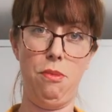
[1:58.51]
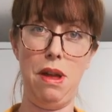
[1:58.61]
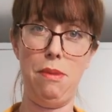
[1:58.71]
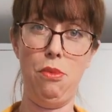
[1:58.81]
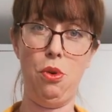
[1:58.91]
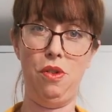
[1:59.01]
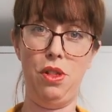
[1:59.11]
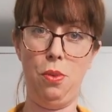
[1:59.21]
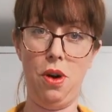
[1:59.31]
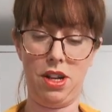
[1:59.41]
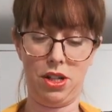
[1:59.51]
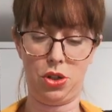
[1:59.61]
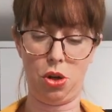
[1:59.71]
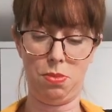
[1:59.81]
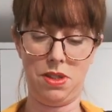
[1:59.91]
a bit more in the
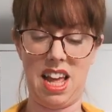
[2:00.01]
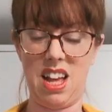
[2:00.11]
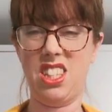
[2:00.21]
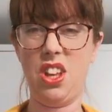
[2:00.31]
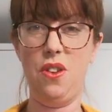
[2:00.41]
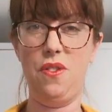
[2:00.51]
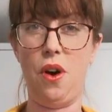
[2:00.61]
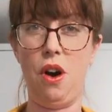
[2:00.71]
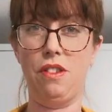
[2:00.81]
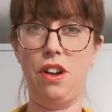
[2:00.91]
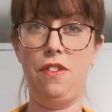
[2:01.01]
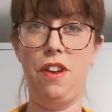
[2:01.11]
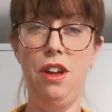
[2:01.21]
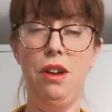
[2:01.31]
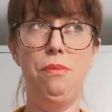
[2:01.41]
workshops that so far
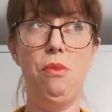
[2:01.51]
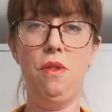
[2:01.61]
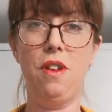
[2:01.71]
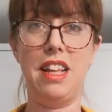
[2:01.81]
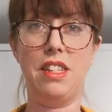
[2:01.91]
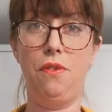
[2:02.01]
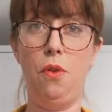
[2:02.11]
I've more or less